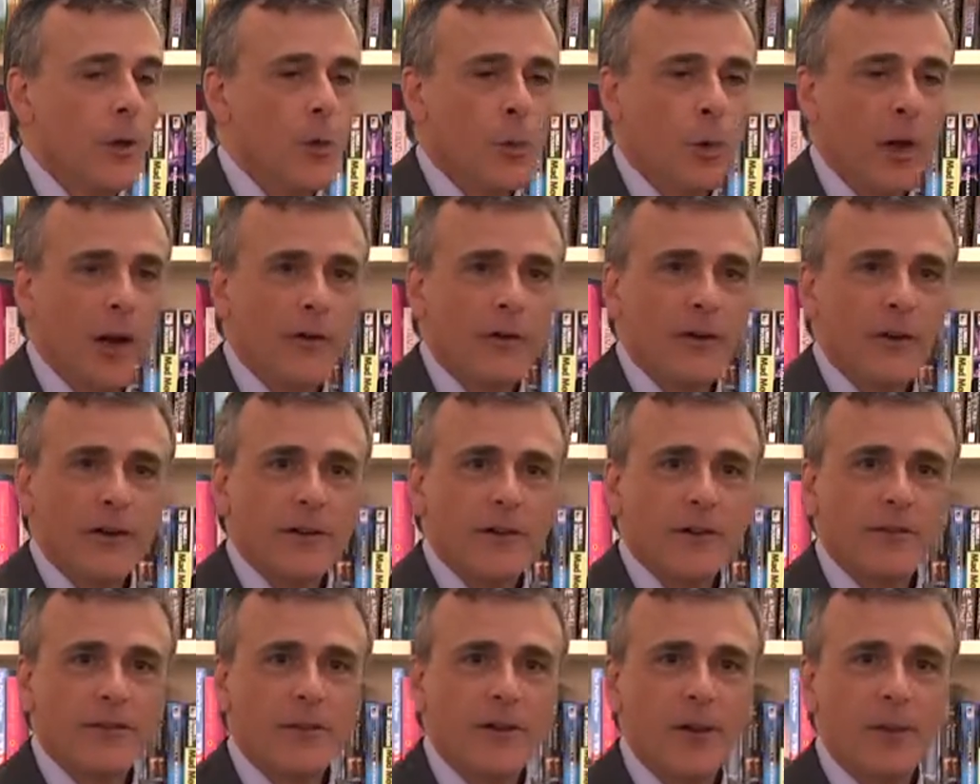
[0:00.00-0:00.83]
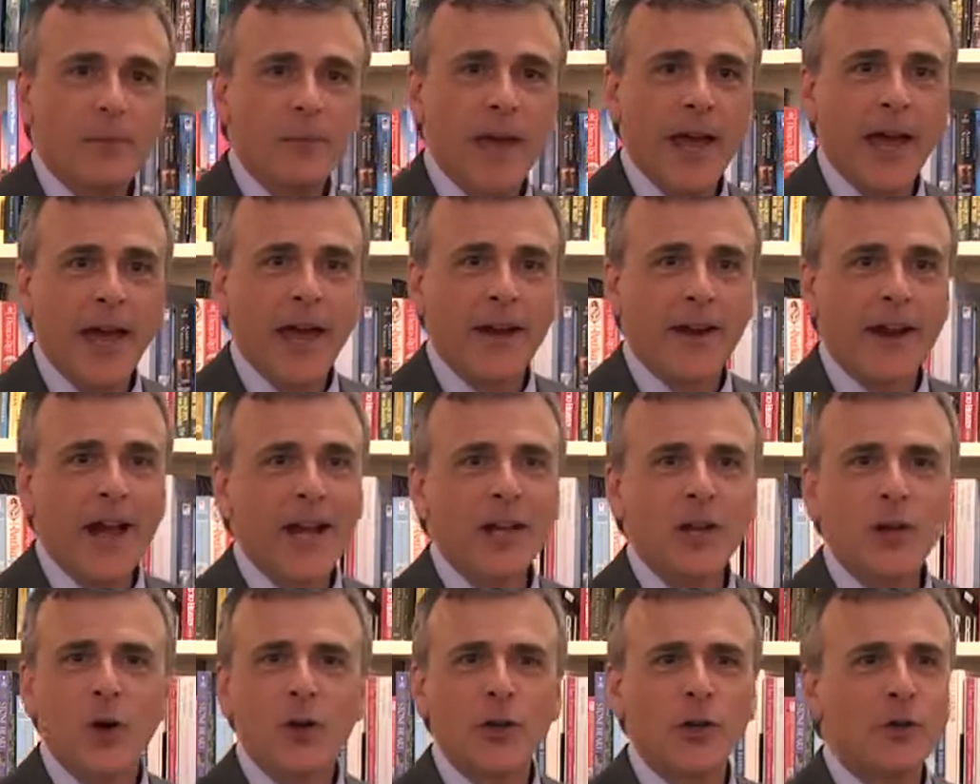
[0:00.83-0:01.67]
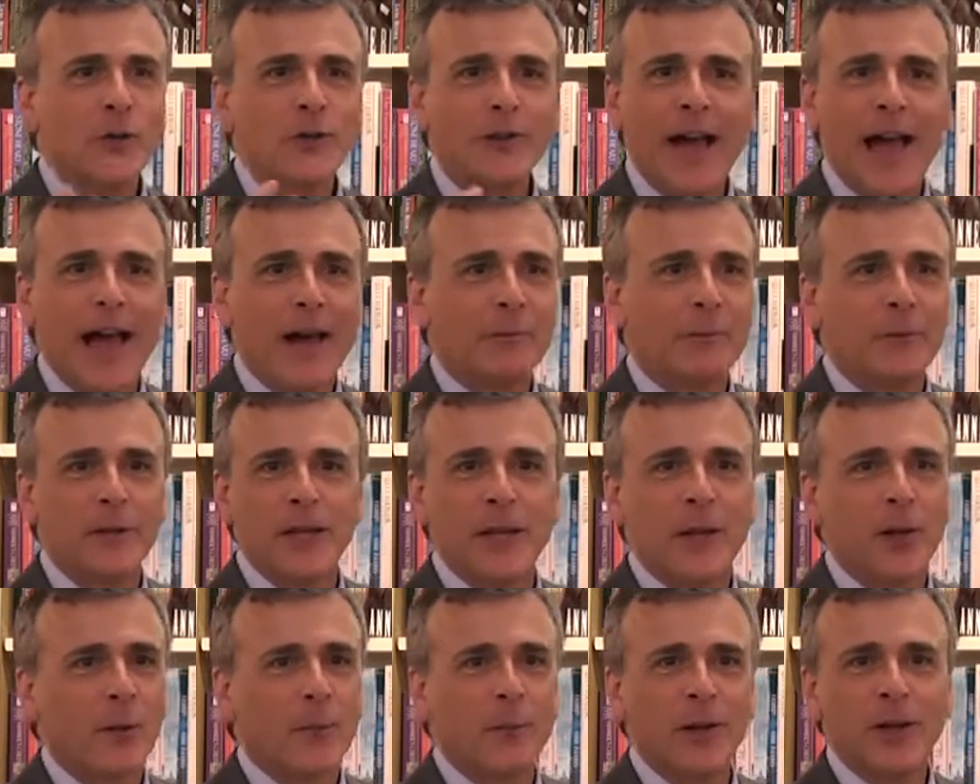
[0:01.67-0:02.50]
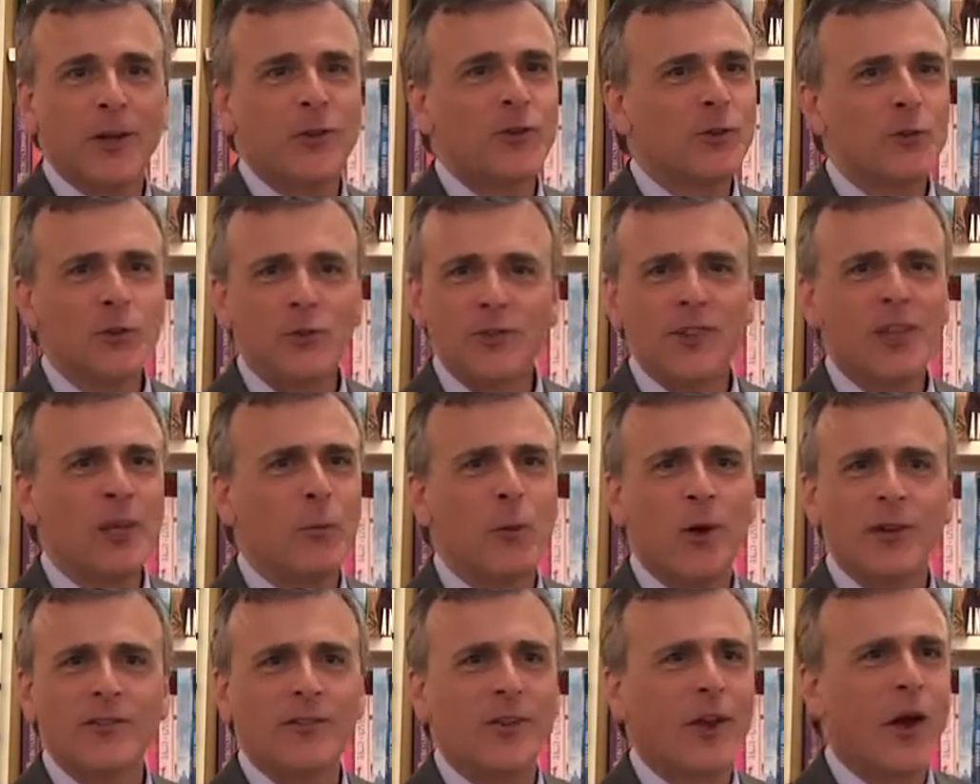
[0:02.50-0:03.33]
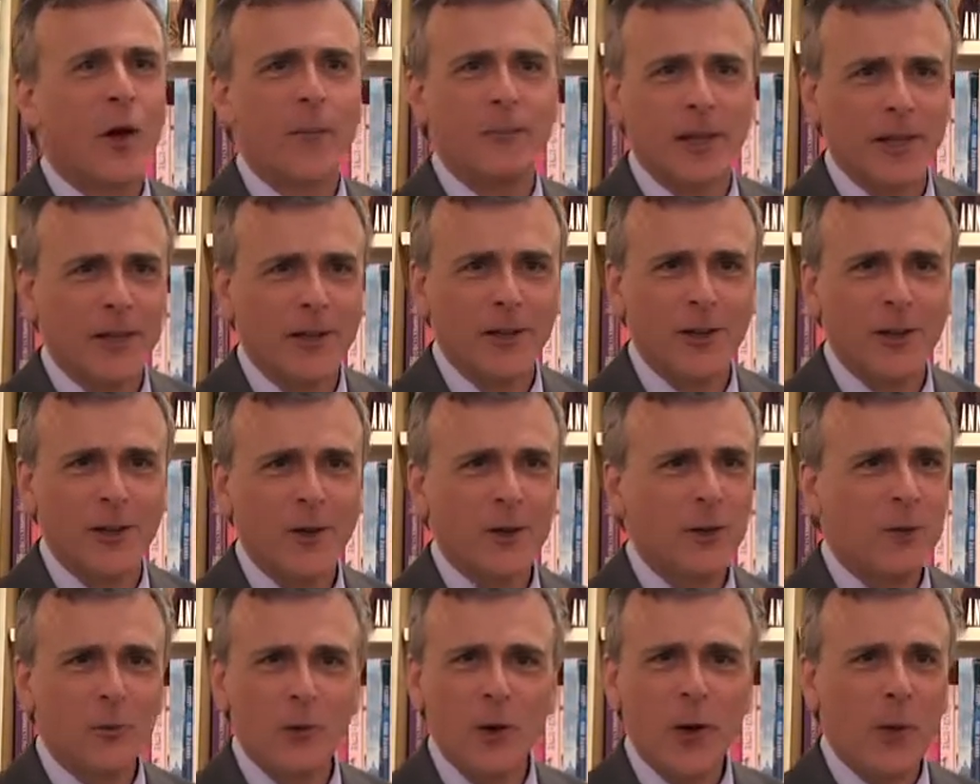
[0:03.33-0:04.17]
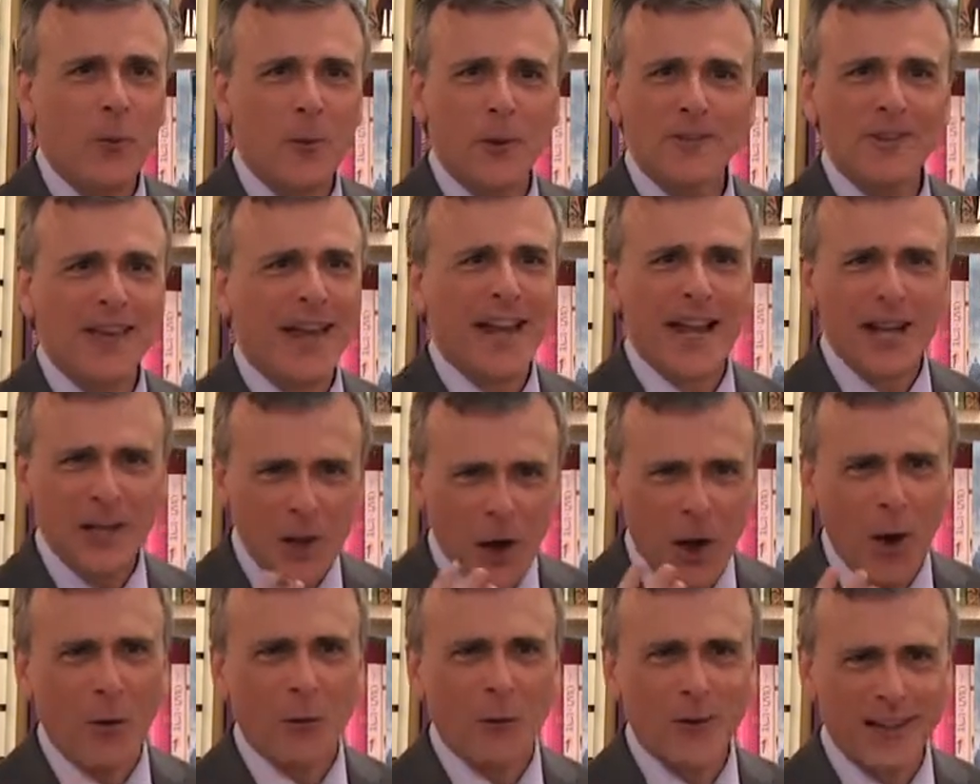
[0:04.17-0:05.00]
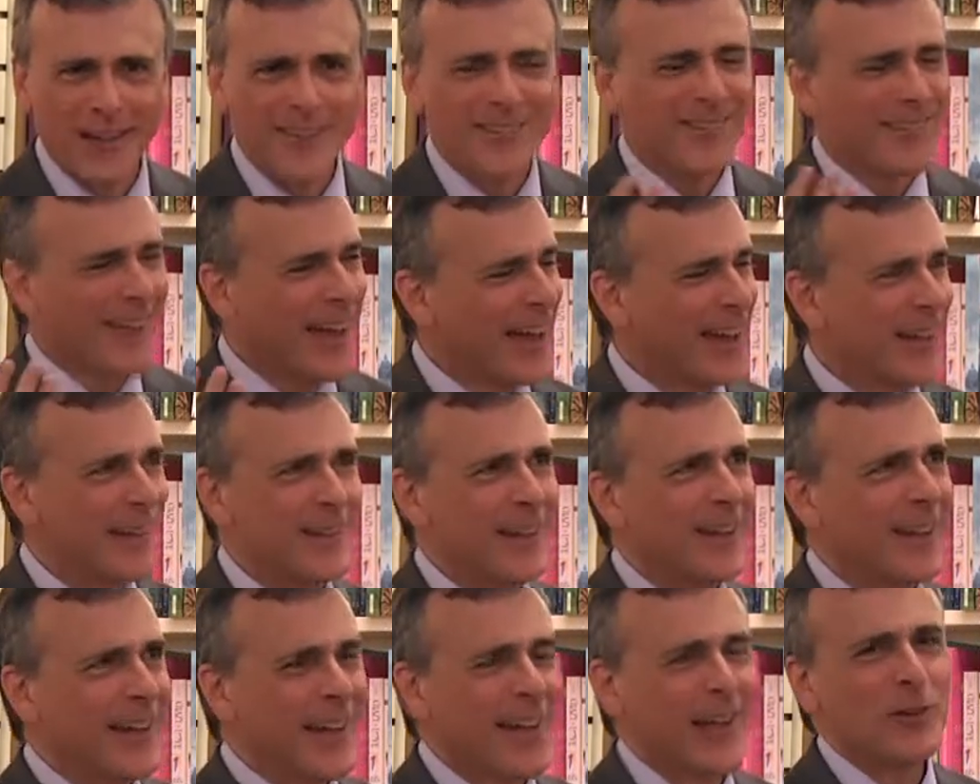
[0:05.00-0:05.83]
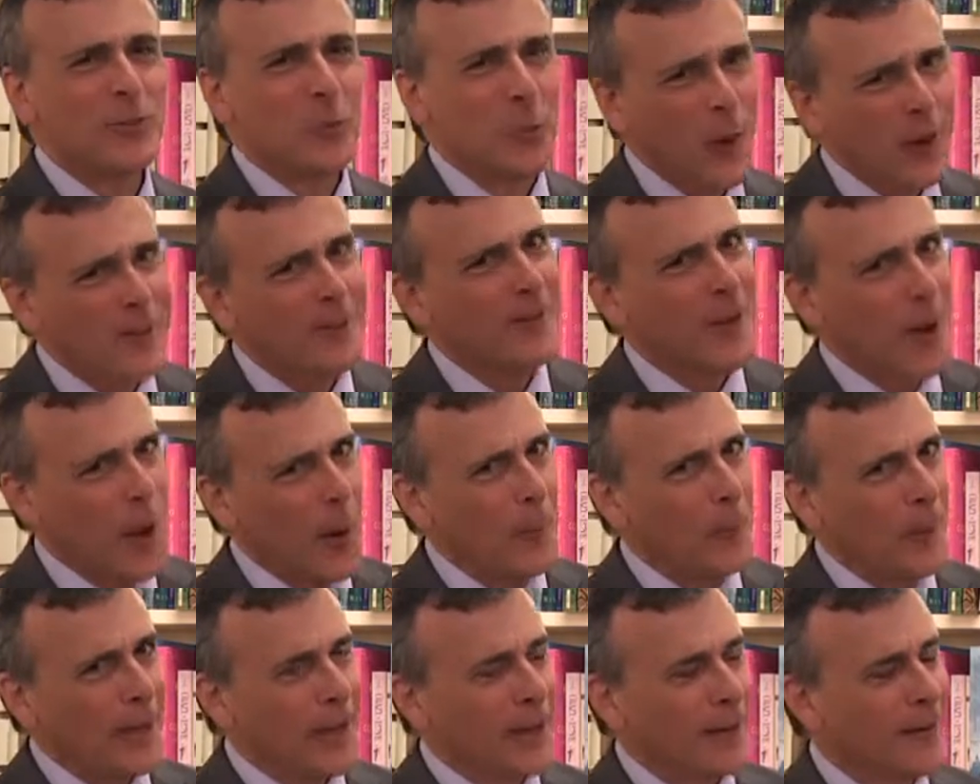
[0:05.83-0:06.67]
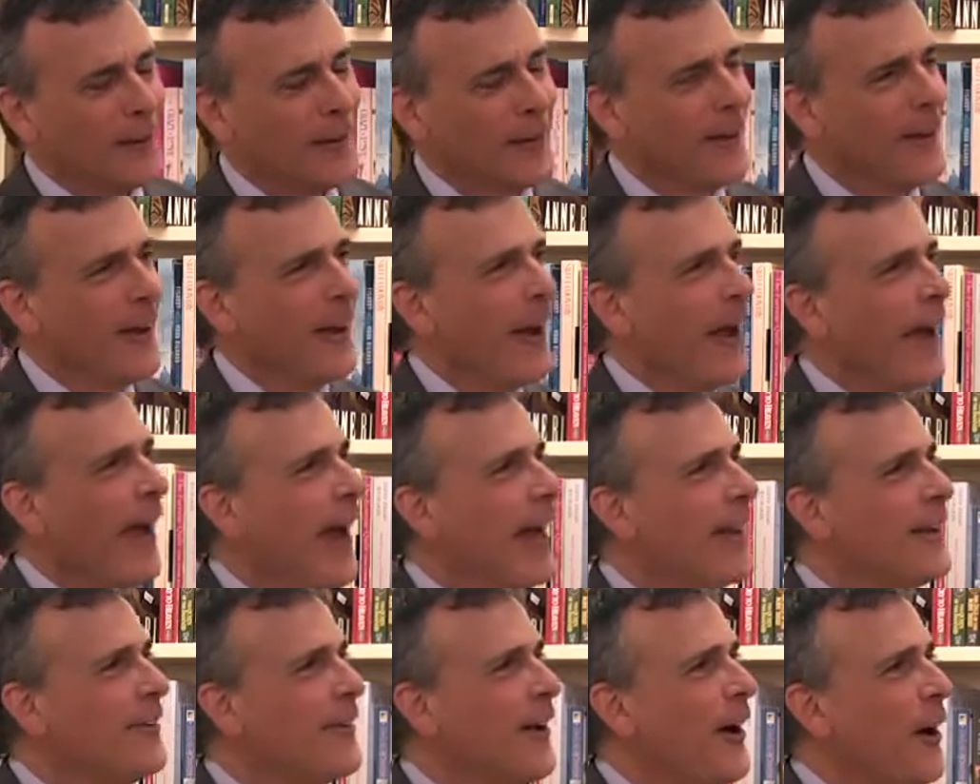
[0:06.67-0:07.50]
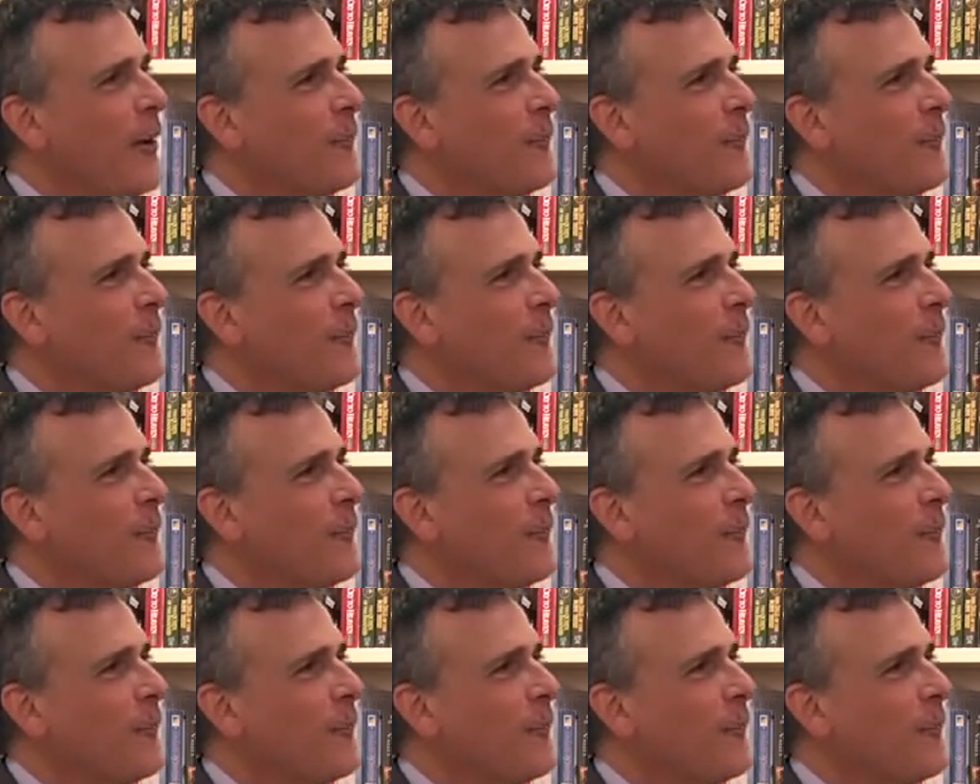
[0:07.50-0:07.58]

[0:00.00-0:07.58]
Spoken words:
Well, Tim had, I know you're laughing here because you see what's coming. You know what, and I know, it's like, it's what's coming. And